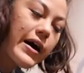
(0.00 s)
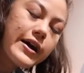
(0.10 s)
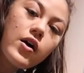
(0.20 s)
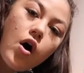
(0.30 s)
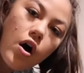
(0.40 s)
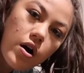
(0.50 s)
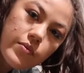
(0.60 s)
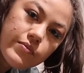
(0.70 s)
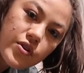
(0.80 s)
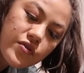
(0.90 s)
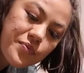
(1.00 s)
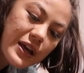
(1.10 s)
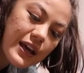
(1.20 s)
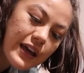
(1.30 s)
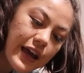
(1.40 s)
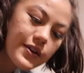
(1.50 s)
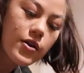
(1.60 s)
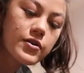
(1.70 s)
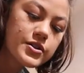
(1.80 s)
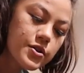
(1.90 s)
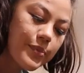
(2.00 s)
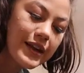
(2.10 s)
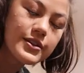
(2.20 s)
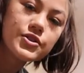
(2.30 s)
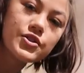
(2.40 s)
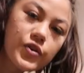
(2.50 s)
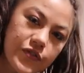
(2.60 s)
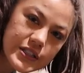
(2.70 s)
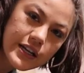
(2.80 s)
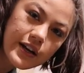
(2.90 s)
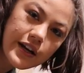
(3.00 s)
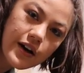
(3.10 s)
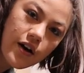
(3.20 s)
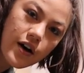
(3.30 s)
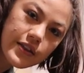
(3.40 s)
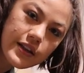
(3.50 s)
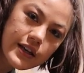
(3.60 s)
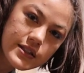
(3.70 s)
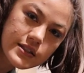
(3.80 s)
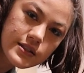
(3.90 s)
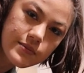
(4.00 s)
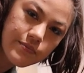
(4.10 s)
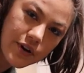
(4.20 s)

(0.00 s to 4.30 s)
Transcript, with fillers: my arm movement and also by the surface area on this